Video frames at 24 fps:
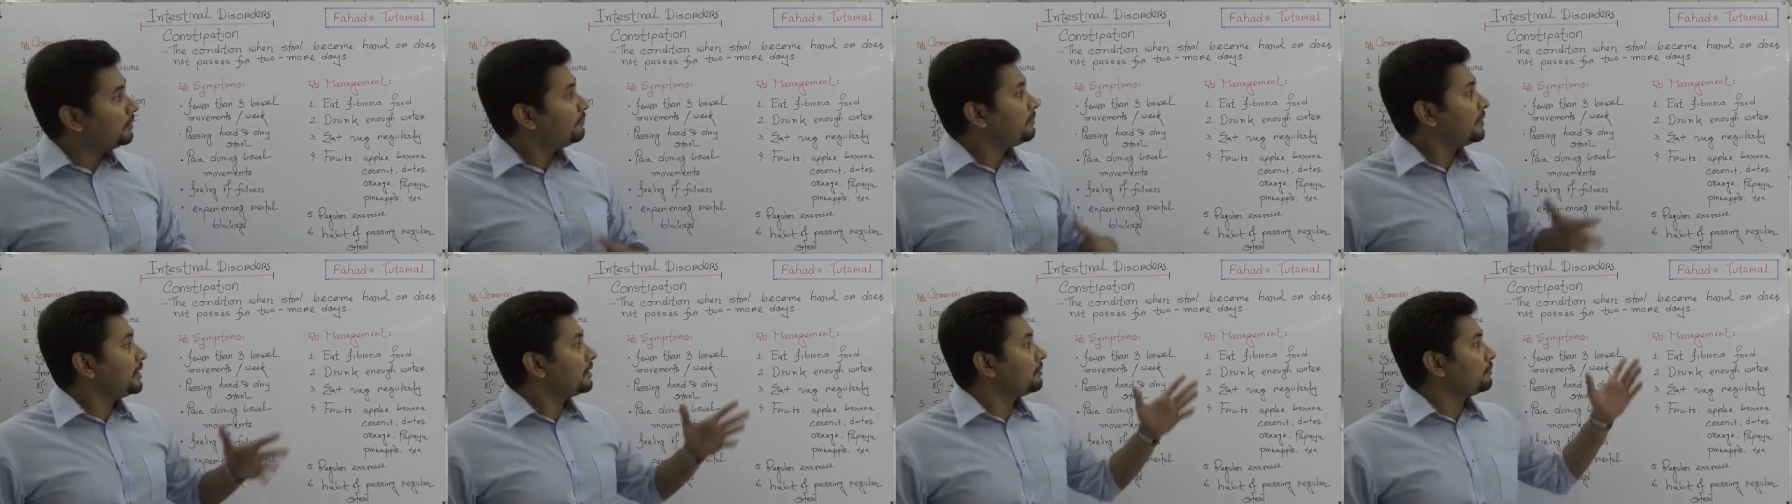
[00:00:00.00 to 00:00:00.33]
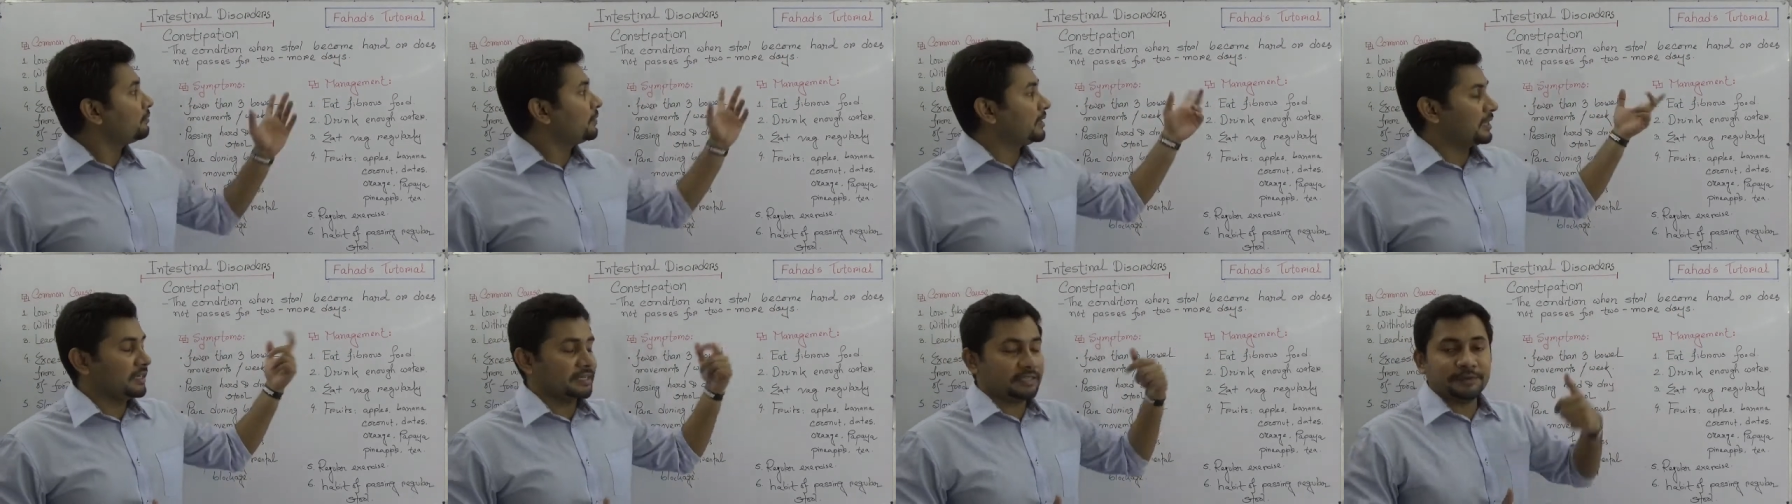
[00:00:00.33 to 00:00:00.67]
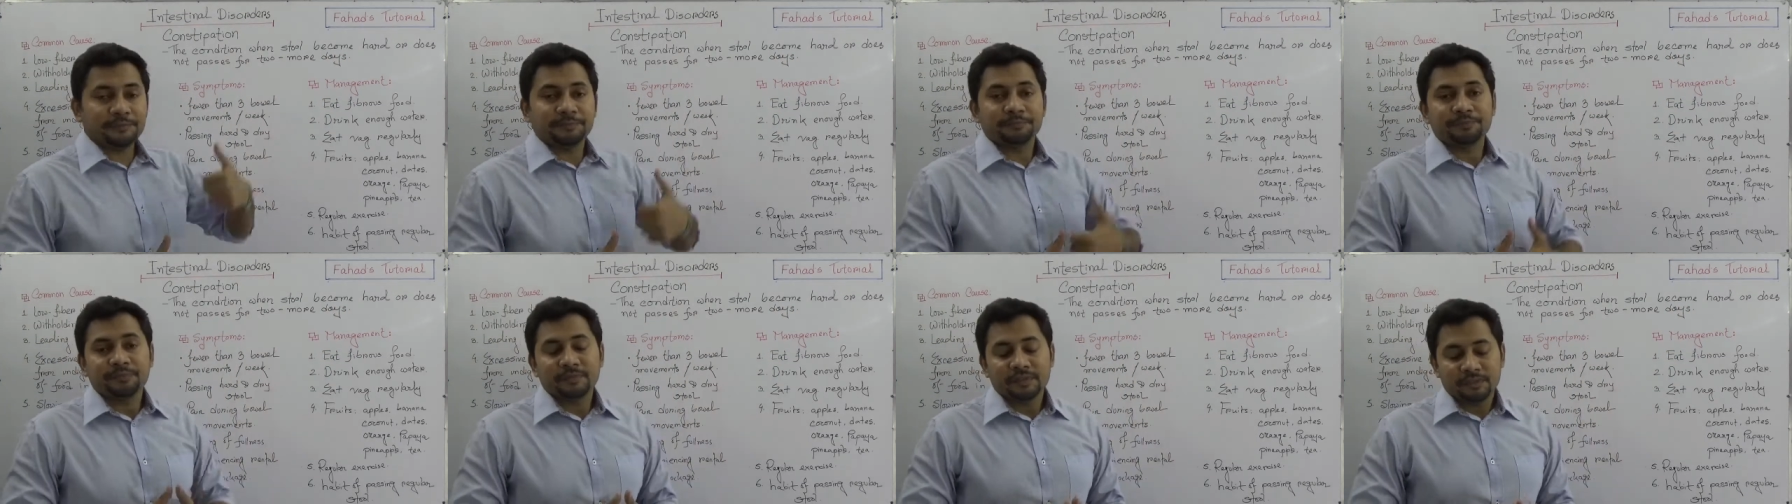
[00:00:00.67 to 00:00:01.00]
per
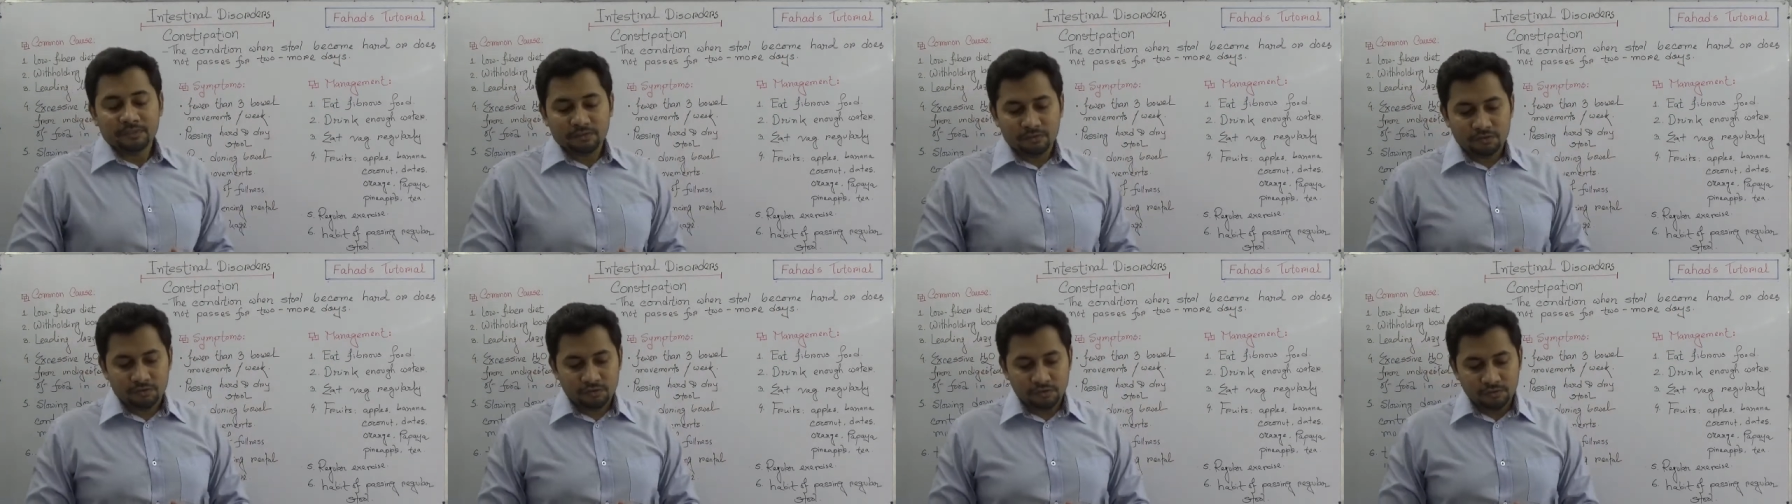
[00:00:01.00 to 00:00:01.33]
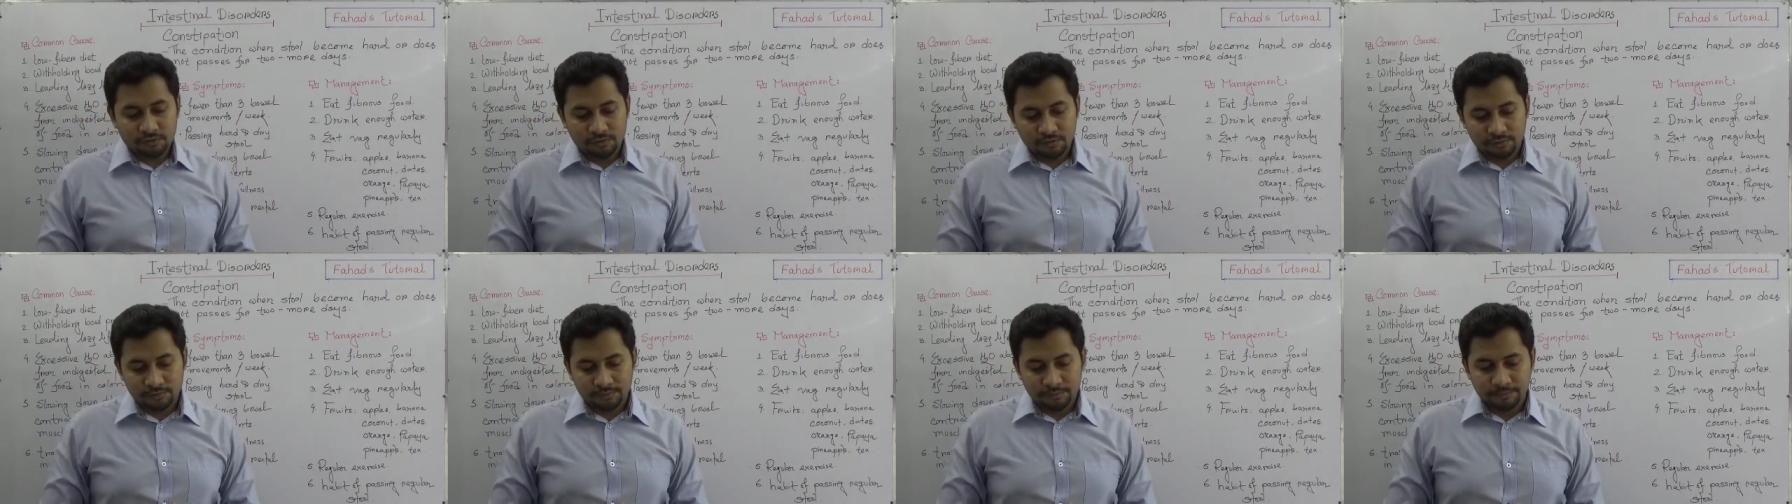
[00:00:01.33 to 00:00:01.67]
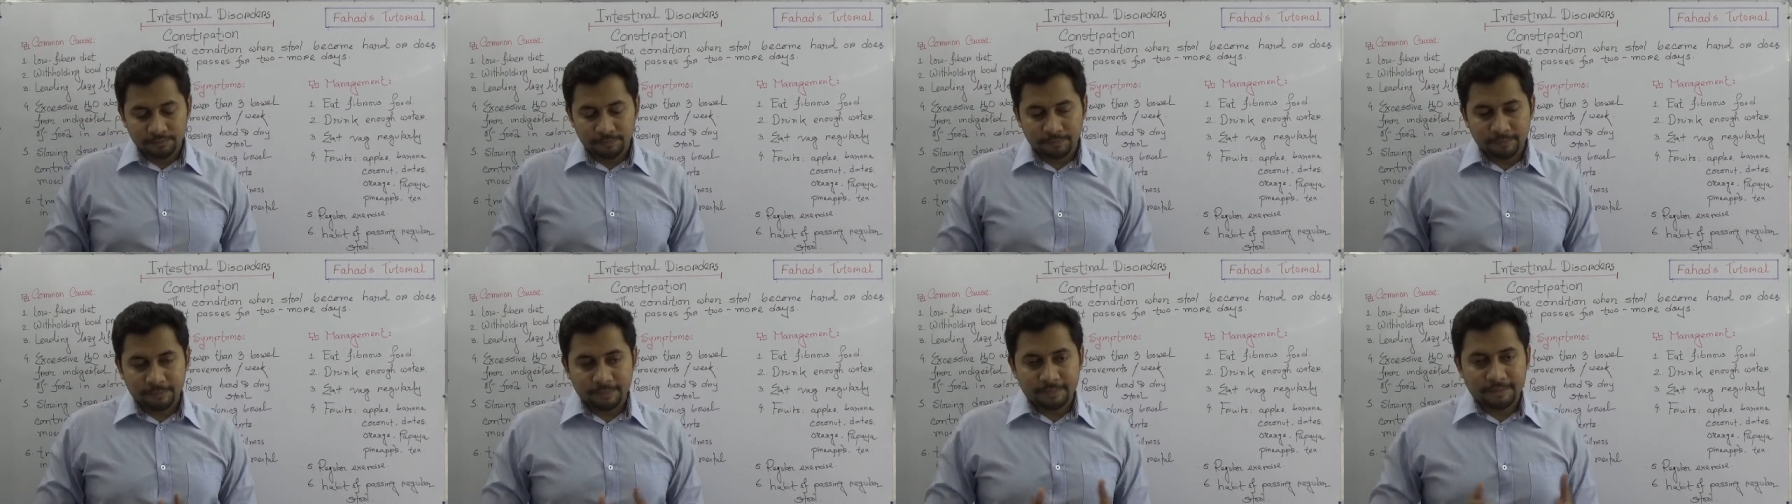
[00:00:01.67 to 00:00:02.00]
week.
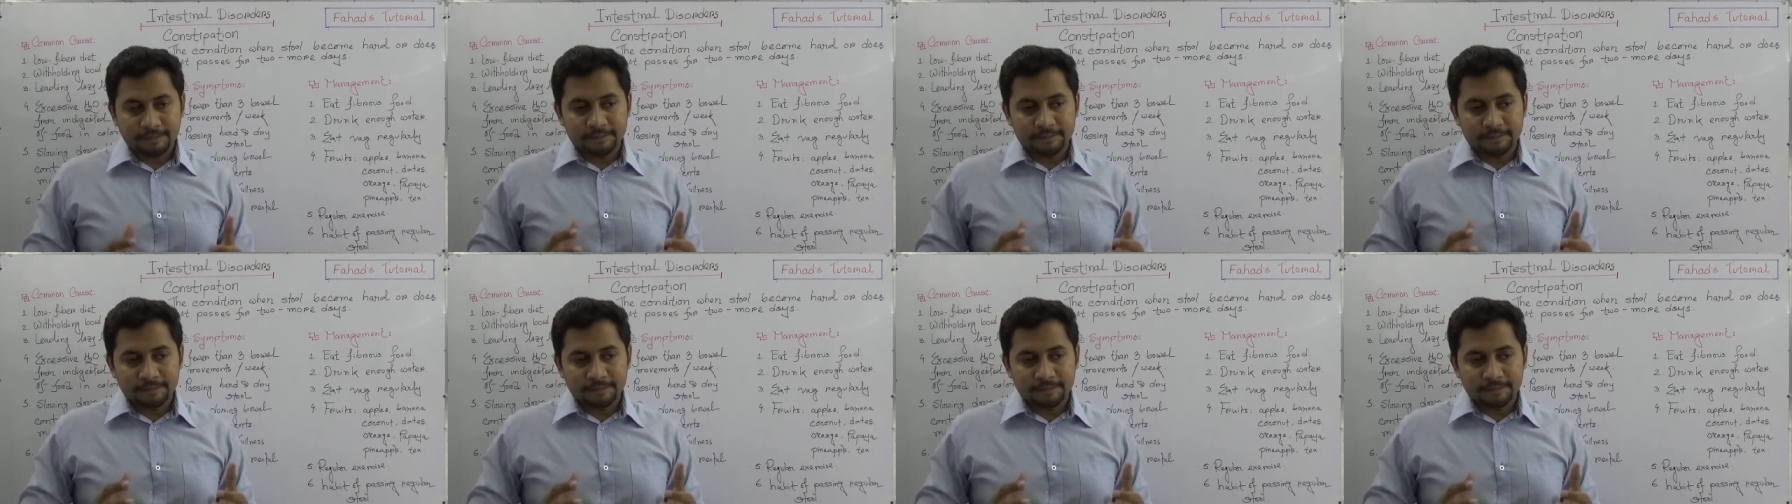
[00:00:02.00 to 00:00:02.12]
So